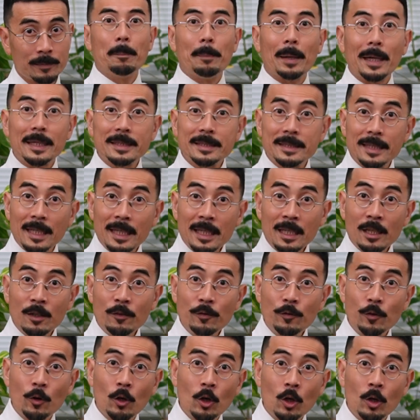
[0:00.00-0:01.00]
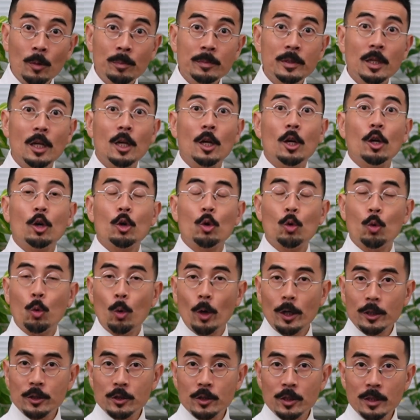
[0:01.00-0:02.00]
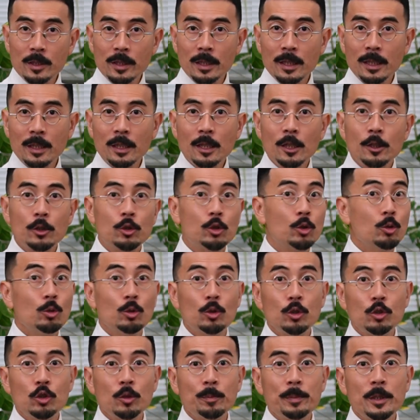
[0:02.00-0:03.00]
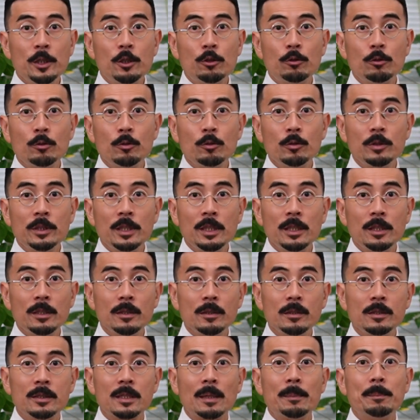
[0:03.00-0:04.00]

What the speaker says: By staying informed, questioning too-good-to-be-true deals,